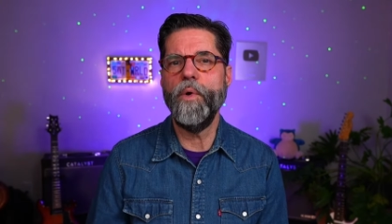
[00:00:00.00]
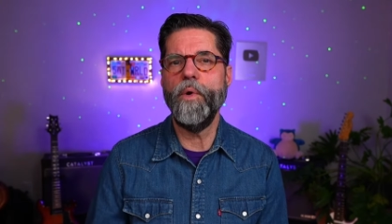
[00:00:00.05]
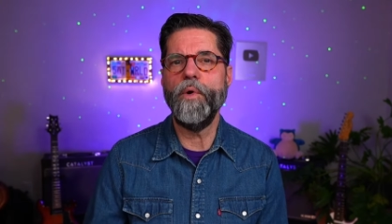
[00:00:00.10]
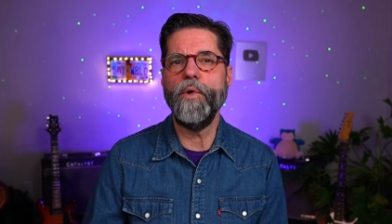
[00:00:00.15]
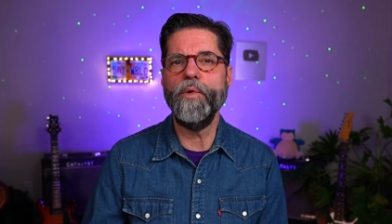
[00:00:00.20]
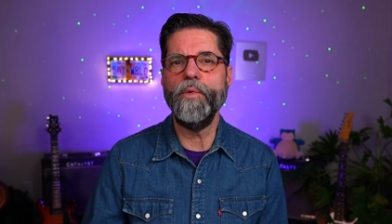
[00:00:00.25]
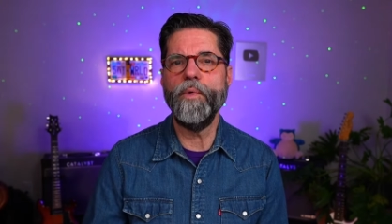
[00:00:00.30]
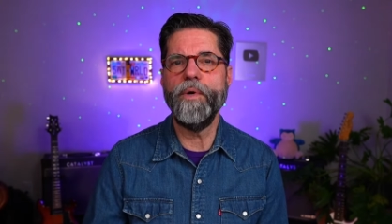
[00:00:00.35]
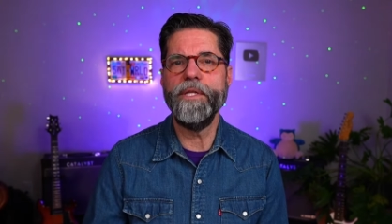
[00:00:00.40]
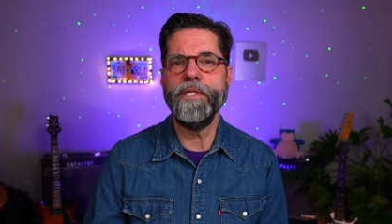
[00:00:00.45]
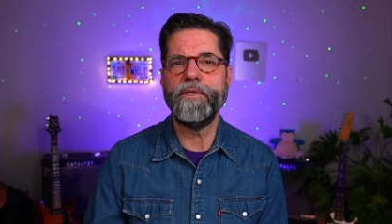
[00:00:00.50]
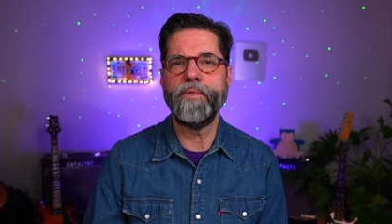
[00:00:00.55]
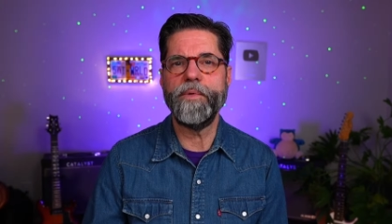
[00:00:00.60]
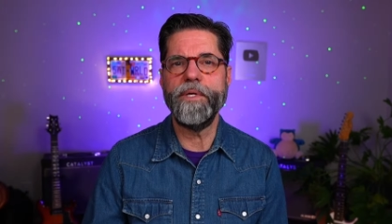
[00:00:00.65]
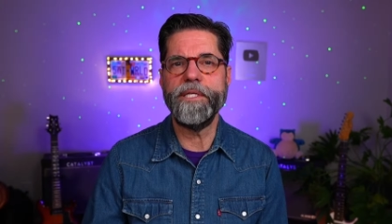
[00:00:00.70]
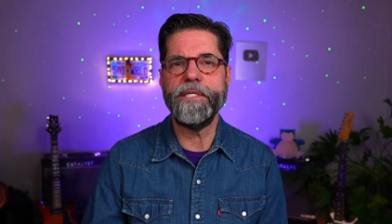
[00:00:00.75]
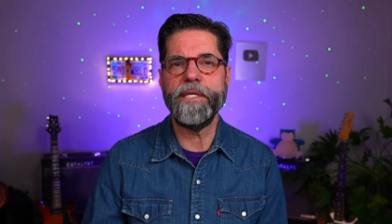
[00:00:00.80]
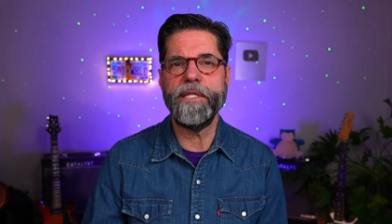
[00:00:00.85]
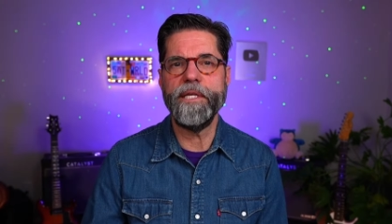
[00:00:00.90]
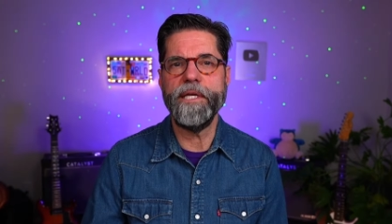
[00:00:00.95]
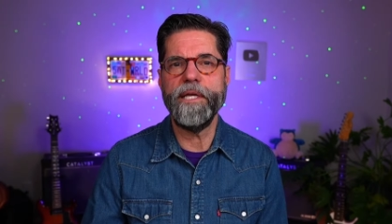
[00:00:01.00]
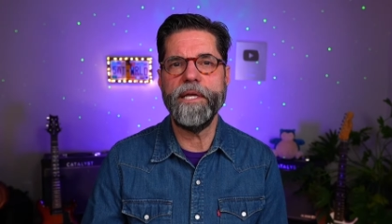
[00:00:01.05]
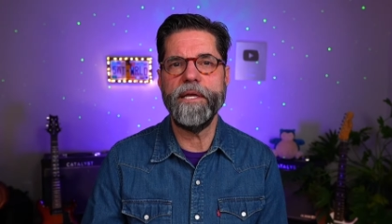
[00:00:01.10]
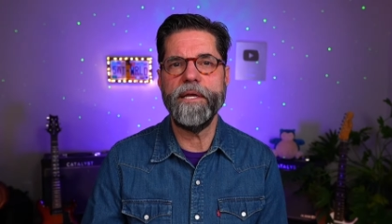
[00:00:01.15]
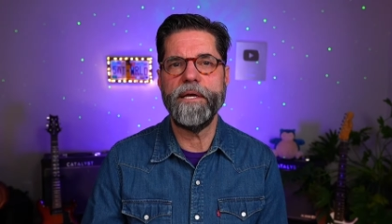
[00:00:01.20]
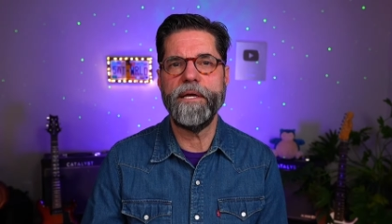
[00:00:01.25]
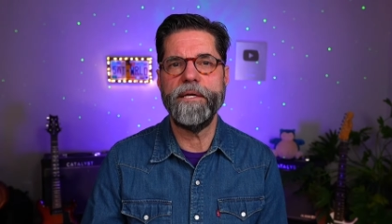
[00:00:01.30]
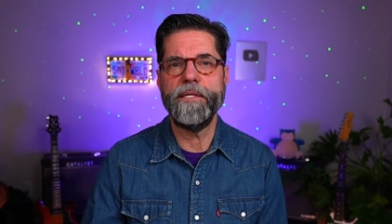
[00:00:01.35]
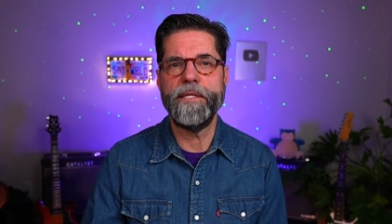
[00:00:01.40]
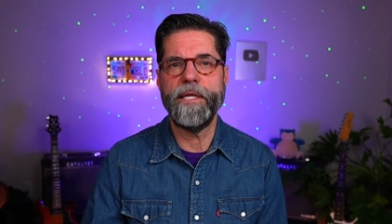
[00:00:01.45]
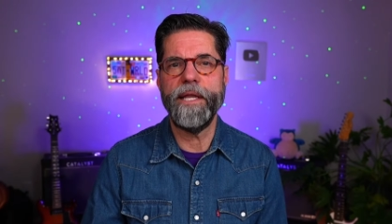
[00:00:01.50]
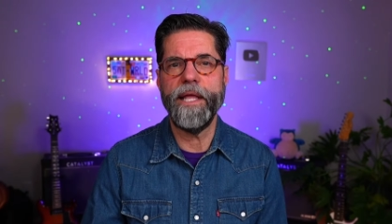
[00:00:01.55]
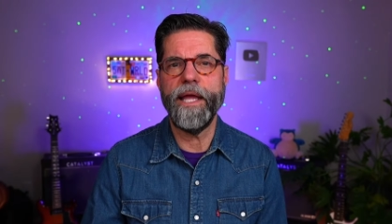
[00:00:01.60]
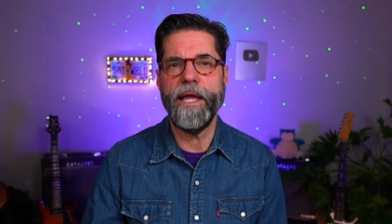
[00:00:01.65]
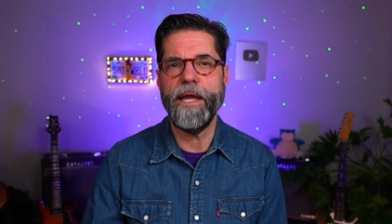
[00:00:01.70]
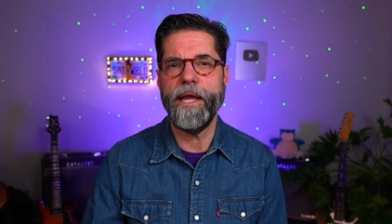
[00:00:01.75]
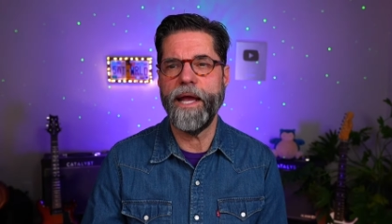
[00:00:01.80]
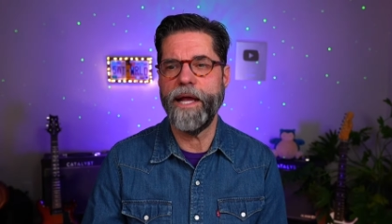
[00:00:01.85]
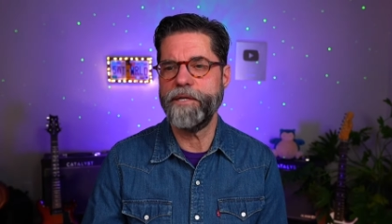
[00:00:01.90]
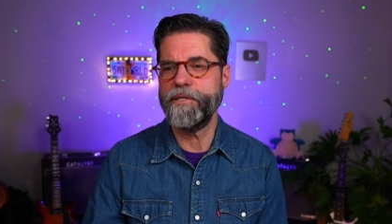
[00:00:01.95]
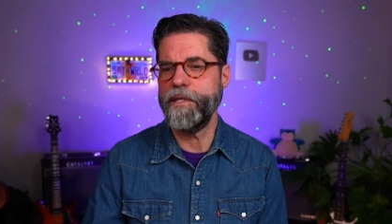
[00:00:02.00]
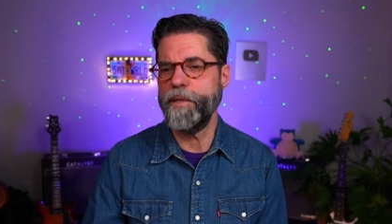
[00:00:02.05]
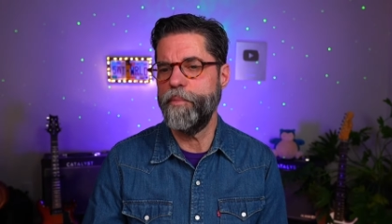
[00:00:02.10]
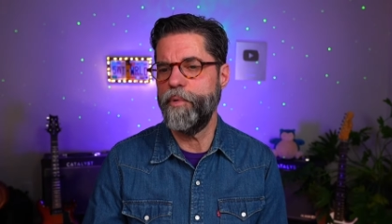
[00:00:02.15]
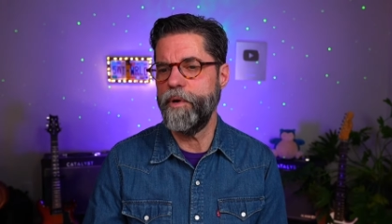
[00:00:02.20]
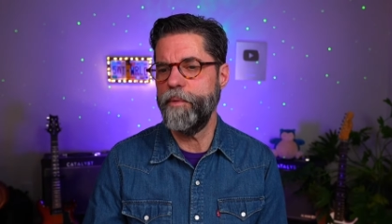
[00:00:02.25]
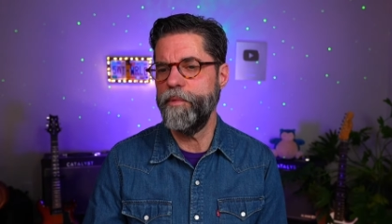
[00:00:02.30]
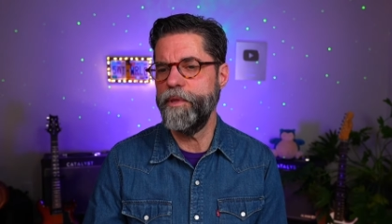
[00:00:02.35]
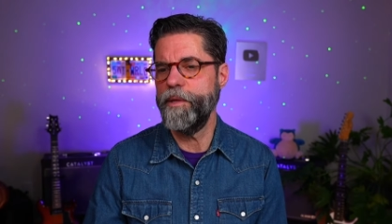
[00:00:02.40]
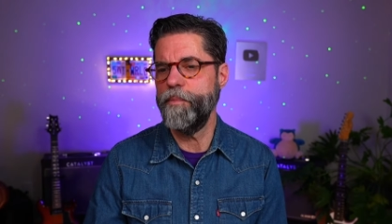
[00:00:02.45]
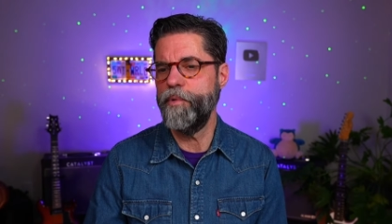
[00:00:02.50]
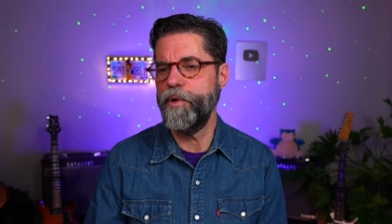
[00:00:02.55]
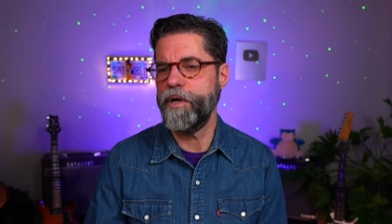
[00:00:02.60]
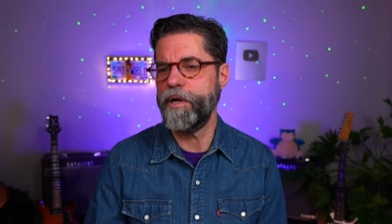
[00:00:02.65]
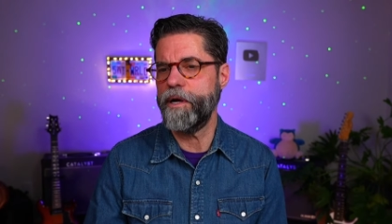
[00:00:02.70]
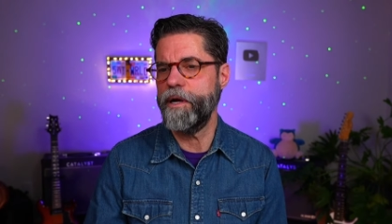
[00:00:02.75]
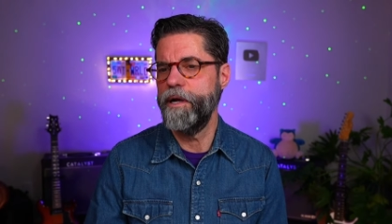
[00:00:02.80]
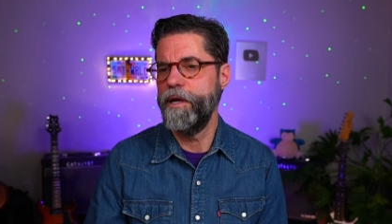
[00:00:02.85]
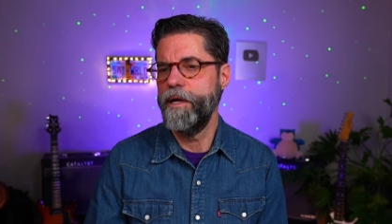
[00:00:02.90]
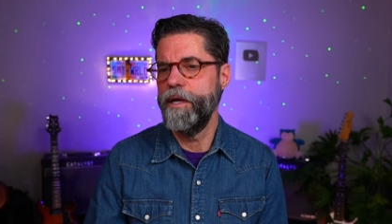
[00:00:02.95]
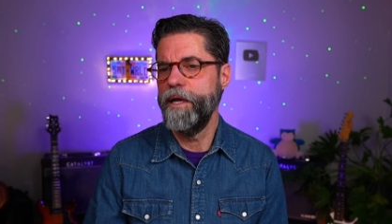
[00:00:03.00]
old ones recently today, actually put them in the book.